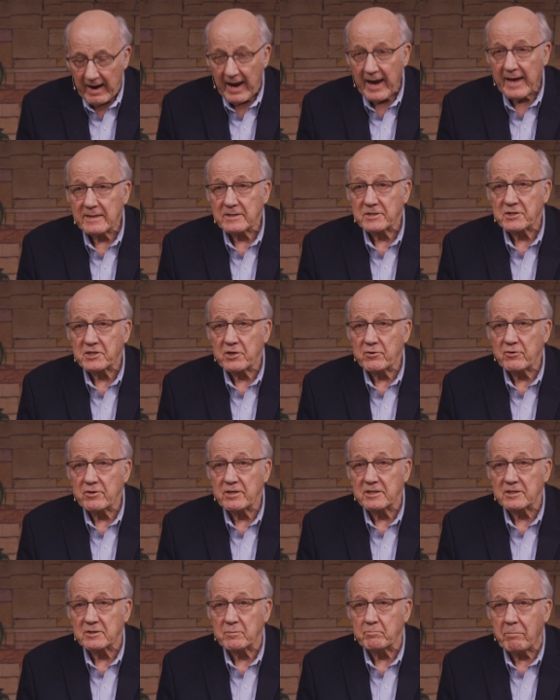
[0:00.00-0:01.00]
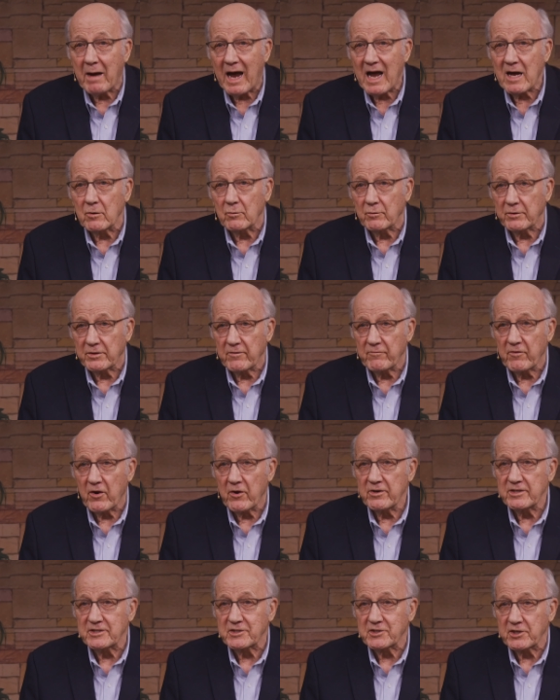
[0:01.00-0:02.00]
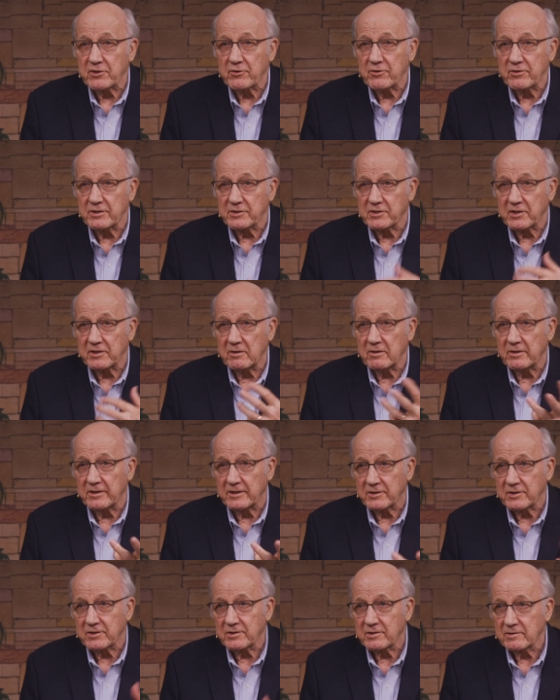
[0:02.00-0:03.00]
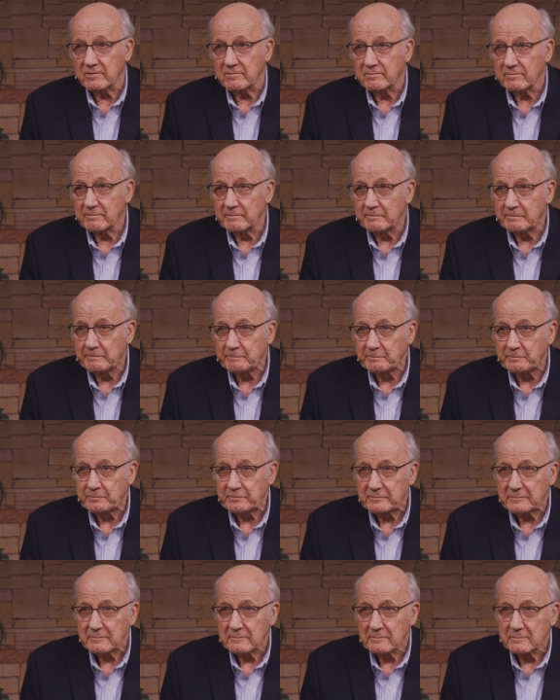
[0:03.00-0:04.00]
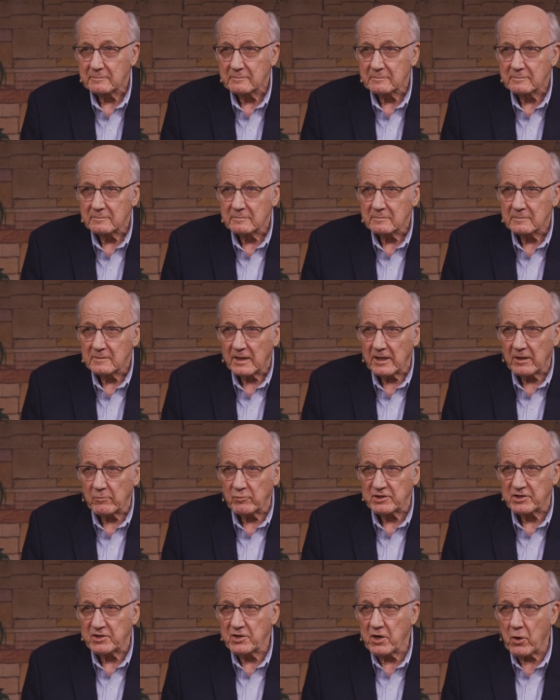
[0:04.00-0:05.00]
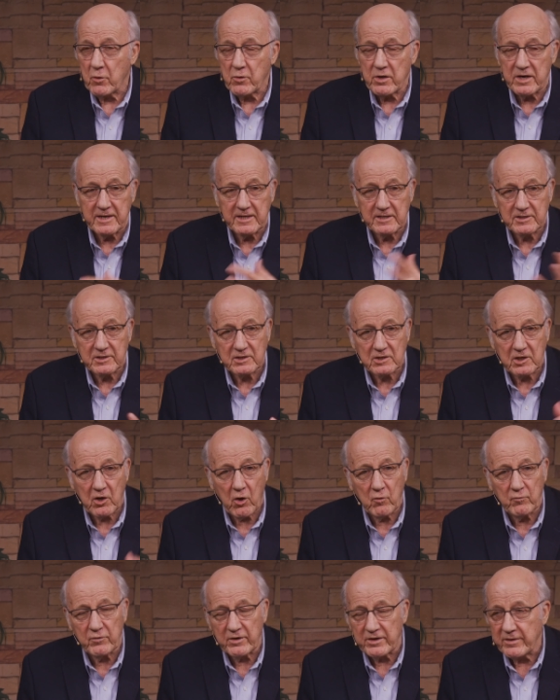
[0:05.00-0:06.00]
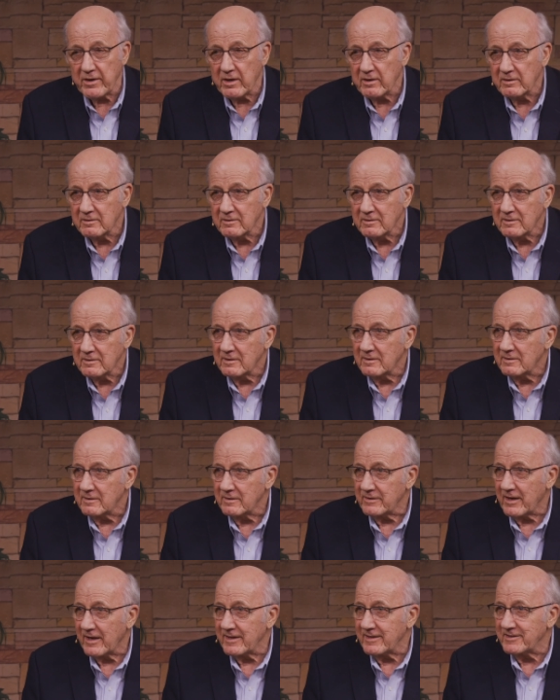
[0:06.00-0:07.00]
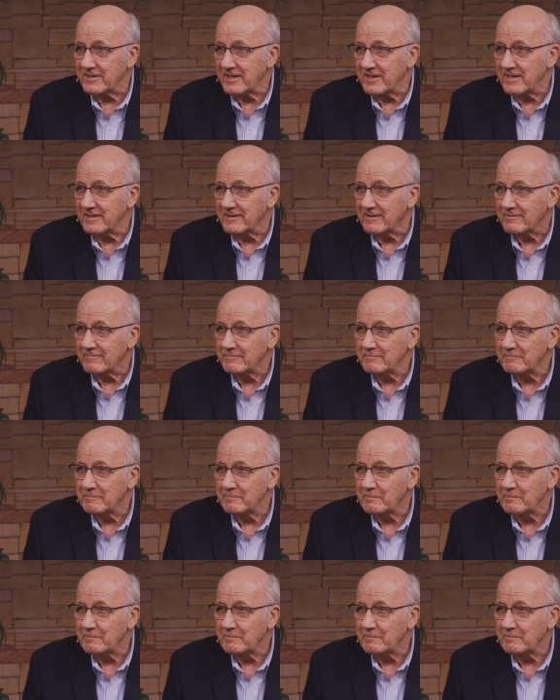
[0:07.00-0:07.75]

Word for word: I had a serious bout with a very serious illness. It was known as COVID 19.